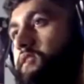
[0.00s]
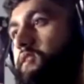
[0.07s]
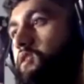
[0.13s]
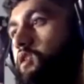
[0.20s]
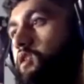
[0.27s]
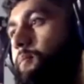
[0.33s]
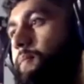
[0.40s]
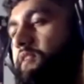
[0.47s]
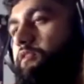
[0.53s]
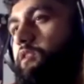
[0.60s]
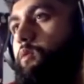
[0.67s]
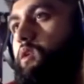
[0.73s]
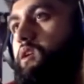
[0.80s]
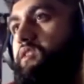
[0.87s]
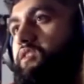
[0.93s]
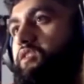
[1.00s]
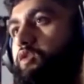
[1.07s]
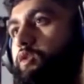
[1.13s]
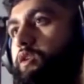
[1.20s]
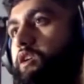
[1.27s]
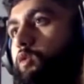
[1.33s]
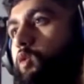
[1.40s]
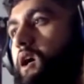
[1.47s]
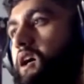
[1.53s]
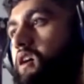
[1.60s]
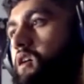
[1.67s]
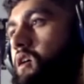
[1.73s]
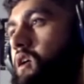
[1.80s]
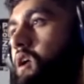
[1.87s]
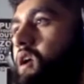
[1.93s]
Hope everyone is doing
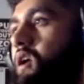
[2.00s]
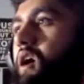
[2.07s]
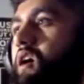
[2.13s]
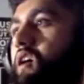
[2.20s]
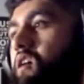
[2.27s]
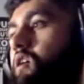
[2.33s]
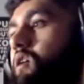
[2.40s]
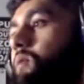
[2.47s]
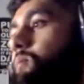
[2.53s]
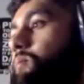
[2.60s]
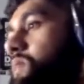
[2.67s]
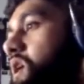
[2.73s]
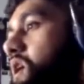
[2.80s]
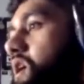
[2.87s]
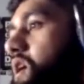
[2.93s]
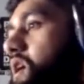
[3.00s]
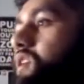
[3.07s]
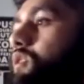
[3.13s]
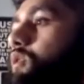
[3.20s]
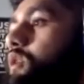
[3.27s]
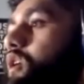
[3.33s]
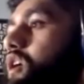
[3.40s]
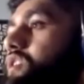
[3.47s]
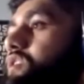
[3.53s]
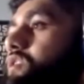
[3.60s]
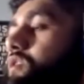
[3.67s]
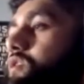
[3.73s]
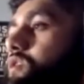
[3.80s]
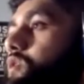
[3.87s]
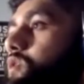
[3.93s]
well. In
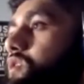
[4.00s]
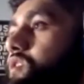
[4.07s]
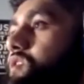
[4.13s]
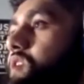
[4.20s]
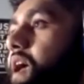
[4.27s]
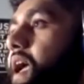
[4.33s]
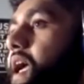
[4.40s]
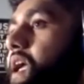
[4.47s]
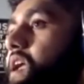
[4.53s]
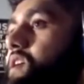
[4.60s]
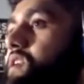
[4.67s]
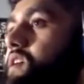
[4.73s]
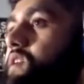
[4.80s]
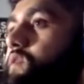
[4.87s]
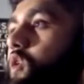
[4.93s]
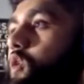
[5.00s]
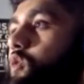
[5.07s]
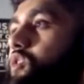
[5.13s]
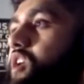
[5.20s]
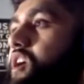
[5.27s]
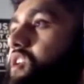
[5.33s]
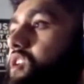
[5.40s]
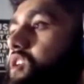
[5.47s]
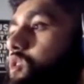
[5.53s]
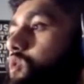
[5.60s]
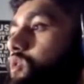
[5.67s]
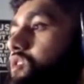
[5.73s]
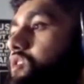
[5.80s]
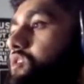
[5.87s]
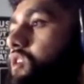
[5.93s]
regards to tech and infosec
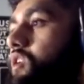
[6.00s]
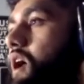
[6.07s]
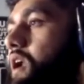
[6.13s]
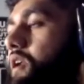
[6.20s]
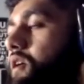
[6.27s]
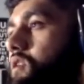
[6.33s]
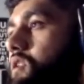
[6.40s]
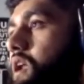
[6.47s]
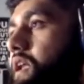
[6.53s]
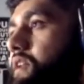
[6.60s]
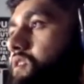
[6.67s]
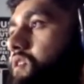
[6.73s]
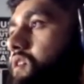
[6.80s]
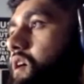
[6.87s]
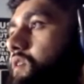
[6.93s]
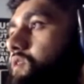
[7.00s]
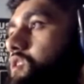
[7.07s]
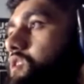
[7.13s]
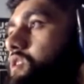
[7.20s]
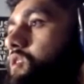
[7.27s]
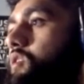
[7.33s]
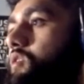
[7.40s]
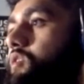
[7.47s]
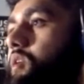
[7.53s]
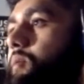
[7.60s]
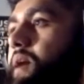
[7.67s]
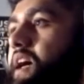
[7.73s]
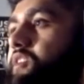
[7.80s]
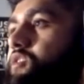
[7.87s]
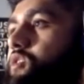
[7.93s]
news, there's a lot to cover over the
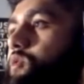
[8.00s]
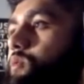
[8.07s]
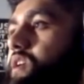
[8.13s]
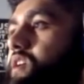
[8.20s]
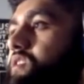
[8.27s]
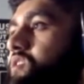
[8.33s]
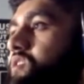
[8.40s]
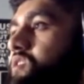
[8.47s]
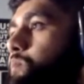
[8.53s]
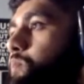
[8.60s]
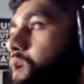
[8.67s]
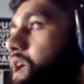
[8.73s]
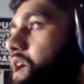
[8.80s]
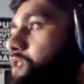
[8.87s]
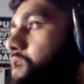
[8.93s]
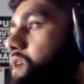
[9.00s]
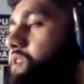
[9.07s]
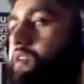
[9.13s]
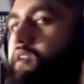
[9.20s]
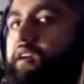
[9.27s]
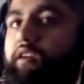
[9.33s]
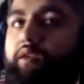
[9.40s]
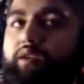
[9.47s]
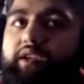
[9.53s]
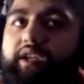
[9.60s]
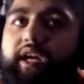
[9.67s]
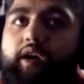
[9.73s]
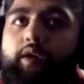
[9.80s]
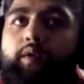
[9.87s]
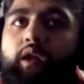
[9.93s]
past 2 weeks, but I tried to narrow it
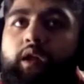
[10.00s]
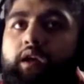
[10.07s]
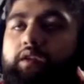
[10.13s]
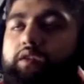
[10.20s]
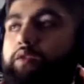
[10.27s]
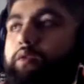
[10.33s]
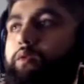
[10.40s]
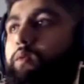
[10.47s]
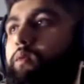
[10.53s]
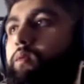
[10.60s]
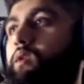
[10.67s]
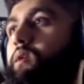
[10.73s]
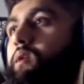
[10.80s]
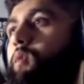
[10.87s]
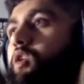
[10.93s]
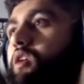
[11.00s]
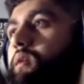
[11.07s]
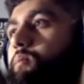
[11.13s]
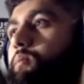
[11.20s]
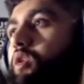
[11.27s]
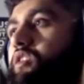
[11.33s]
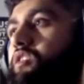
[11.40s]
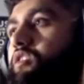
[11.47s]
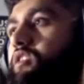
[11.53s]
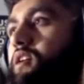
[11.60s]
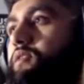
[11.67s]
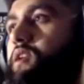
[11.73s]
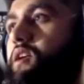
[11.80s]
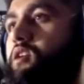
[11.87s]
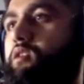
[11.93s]
down to the more important
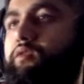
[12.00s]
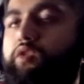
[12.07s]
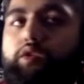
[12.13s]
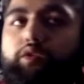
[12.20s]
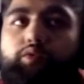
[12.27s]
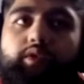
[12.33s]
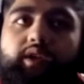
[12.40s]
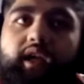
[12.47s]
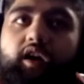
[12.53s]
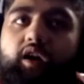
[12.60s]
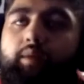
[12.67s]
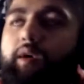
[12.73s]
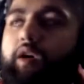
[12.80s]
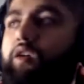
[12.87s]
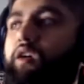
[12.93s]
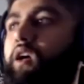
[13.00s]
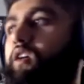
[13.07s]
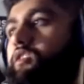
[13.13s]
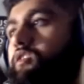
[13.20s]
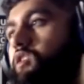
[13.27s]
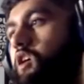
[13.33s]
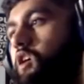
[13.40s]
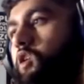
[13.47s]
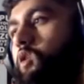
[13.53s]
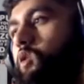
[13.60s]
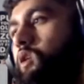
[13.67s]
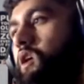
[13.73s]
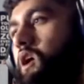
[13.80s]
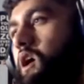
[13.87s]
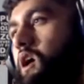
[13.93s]
stuff that our viewers would care about.
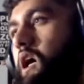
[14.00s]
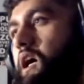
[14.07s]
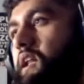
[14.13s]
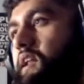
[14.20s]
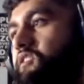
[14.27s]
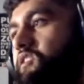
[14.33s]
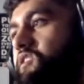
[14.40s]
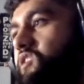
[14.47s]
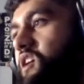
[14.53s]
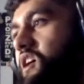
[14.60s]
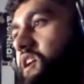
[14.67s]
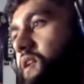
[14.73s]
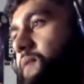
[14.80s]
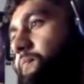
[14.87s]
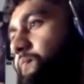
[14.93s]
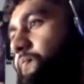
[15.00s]
So let's get started.